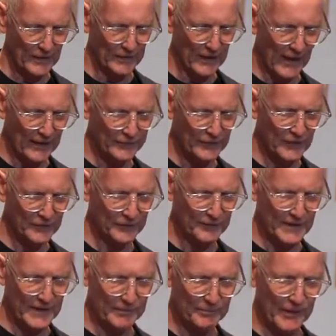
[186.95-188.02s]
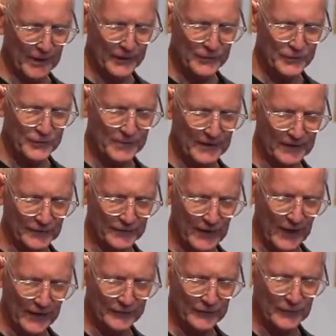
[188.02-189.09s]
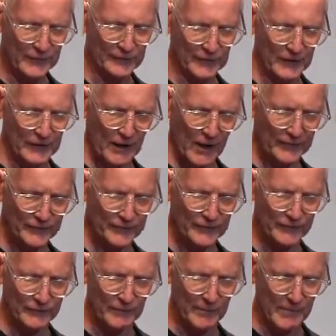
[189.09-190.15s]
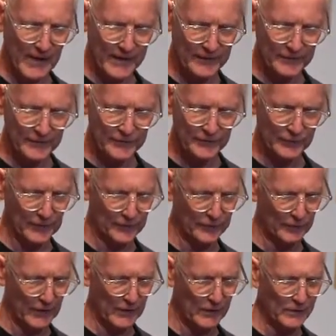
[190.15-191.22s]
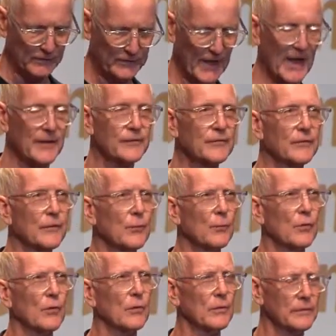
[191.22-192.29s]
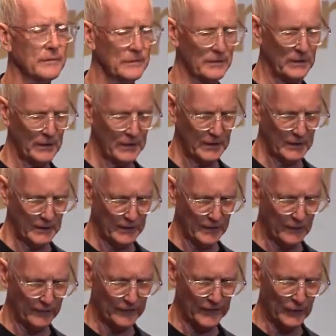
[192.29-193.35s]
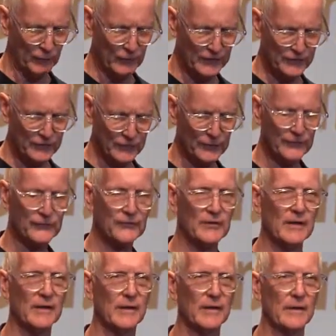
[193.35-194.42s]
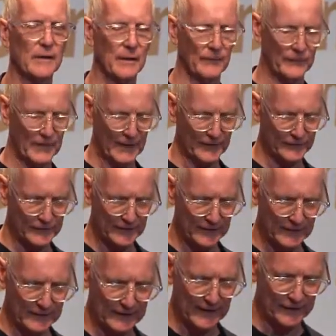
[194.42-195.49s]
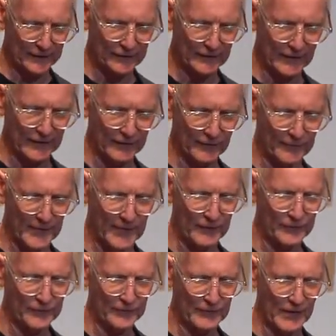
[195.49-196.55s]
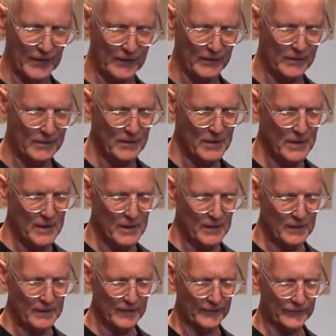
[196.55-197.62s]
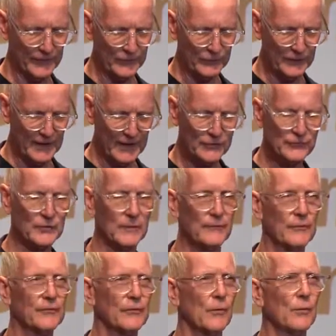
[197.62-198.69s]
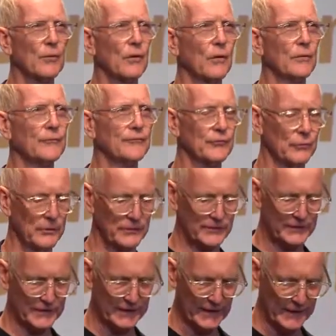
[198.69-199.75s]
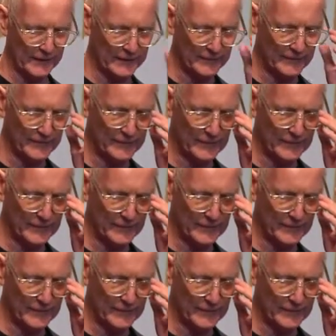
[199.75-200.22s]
Gaza is being punished because Gaza is a constant reminder to Israel and to the world of the original sin of ethnic cleansing of Palestine and the creation of a so-called Jewish state.